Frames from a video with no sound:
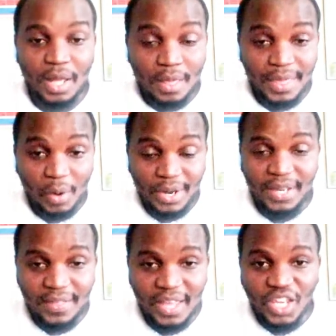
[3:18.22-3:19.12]
The
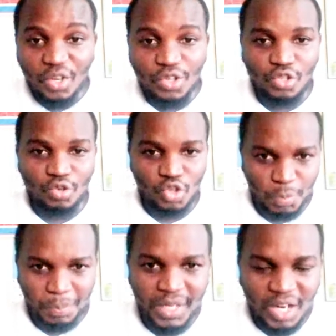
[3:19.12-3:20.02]
way they used to
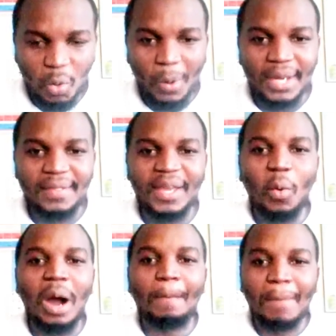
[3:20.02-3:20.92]
speak when they
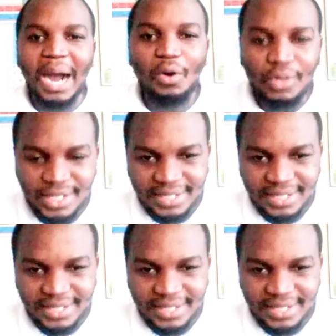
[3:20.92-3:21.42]
were bowed,